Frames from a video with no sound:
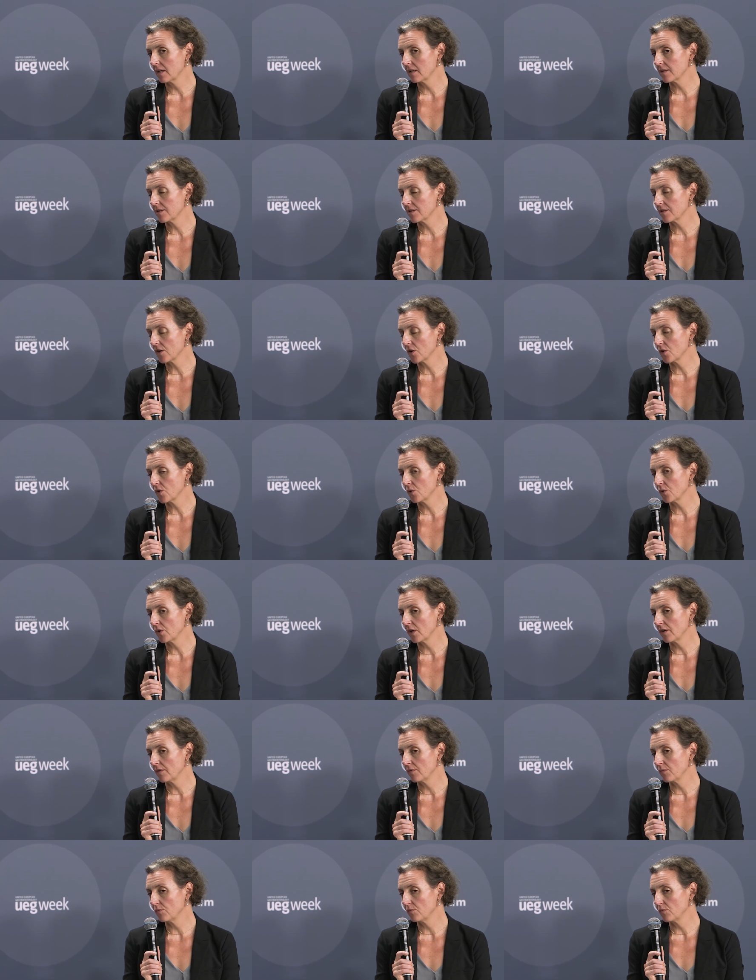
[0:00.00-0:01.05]
So
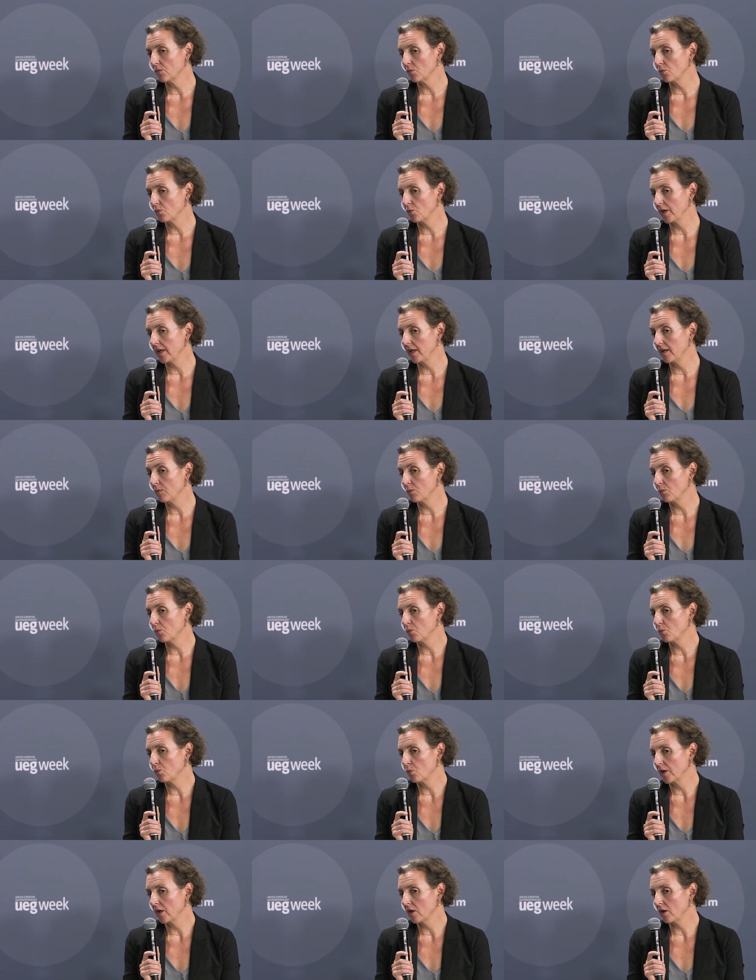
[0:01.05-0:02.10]

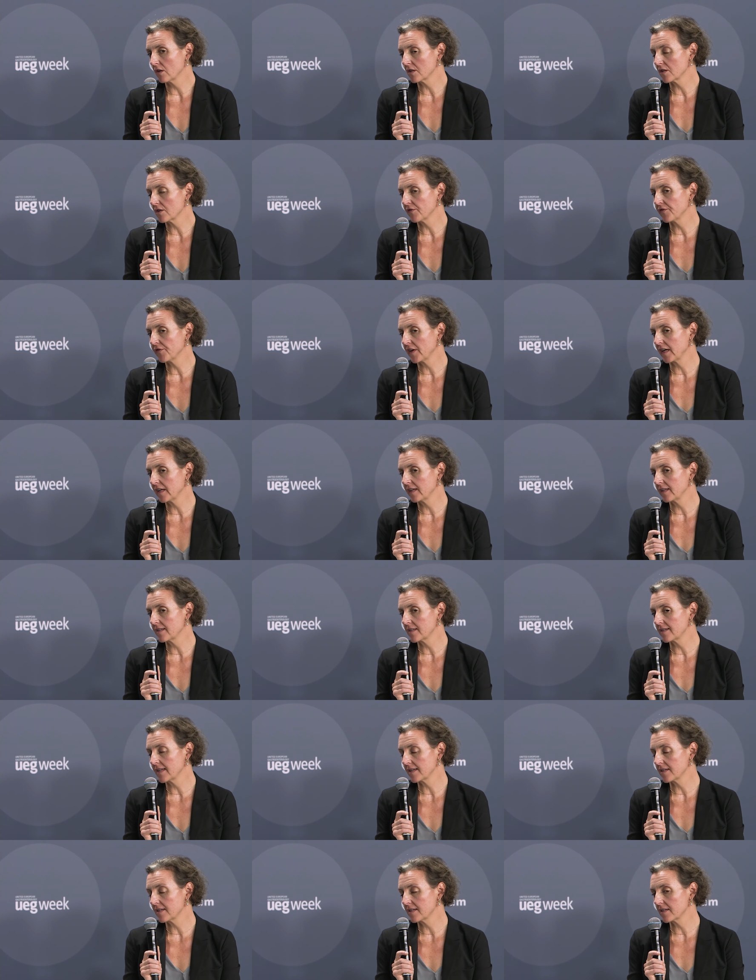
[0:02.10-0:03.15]
we also find
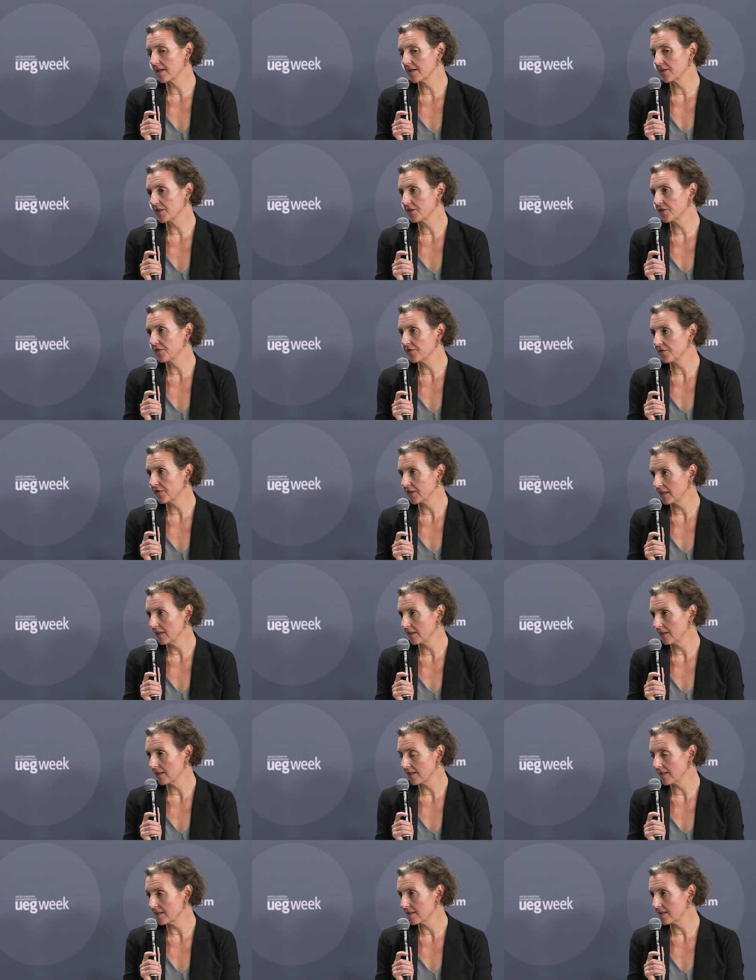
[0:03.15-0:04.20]
it's necessary to
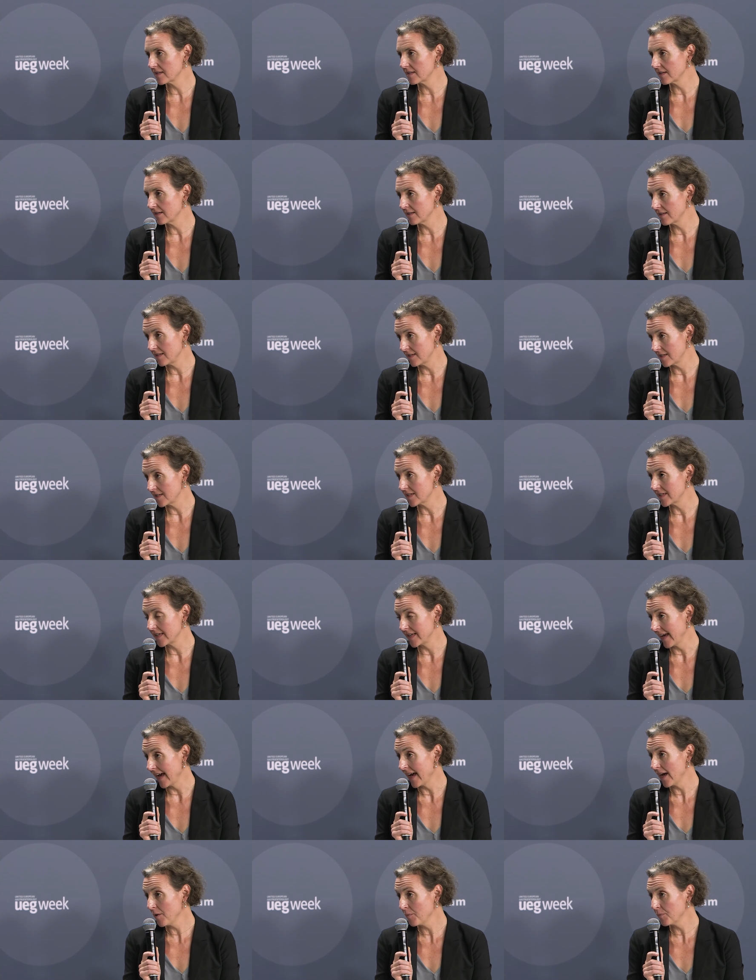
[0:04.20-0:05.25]
fill this
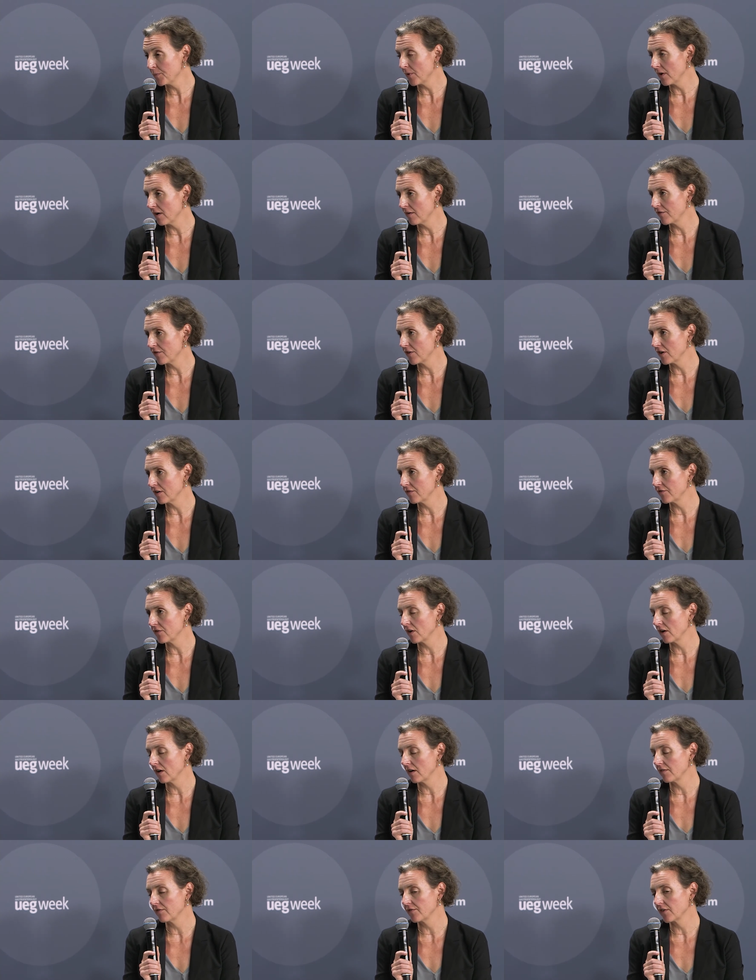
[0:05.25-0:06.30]
gap
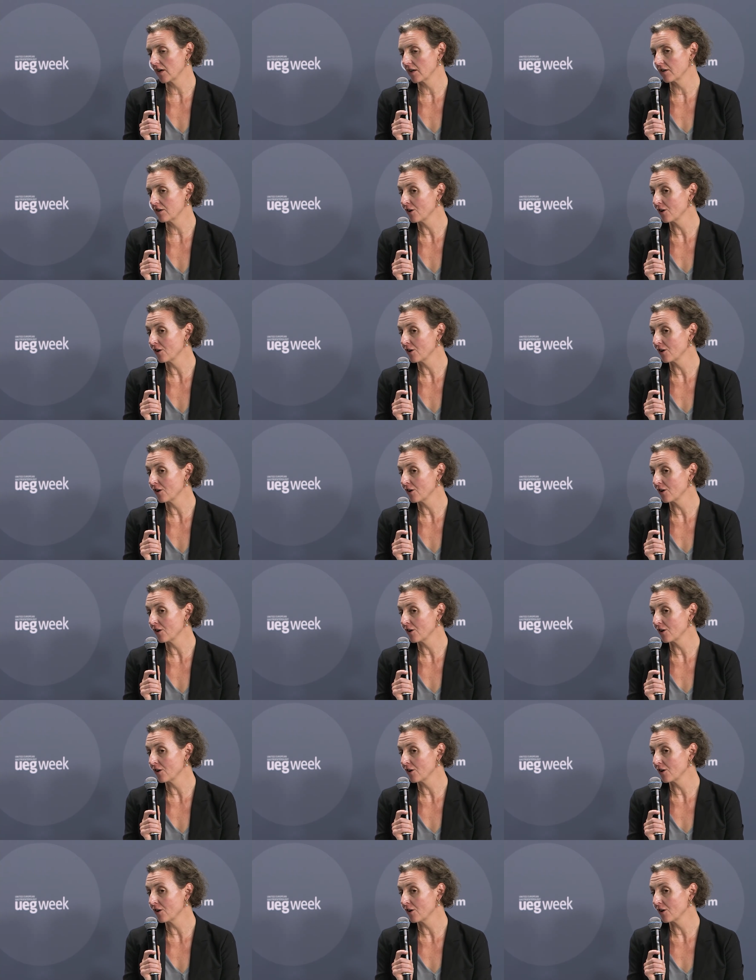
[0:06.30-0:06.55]
of